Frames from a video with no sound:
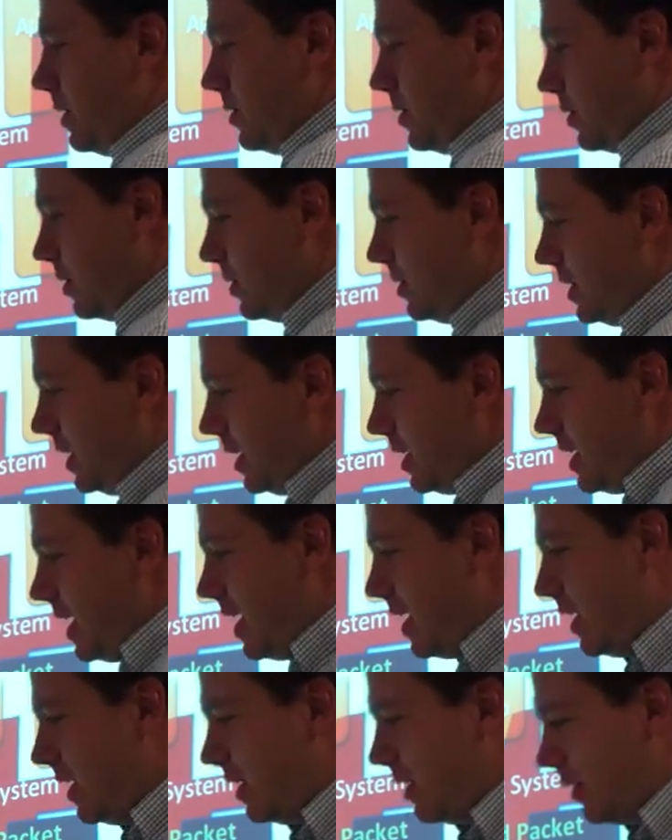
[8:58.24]
can just dig
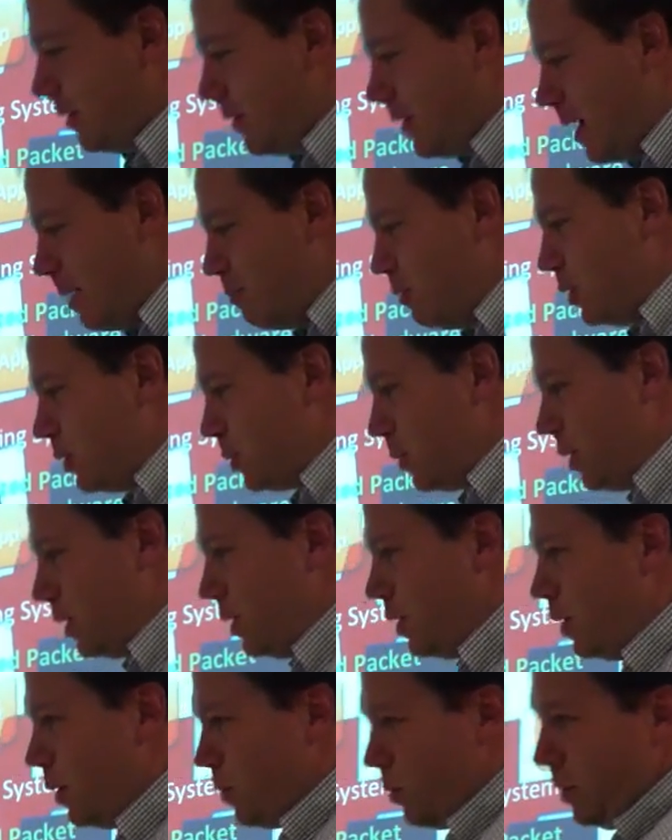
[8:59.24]
down in and grab this
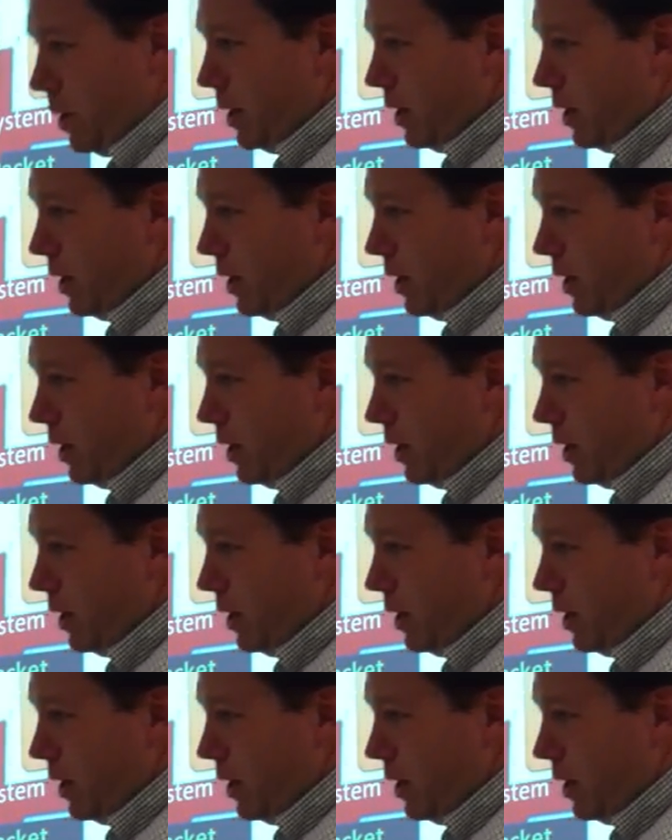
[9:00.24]
one hook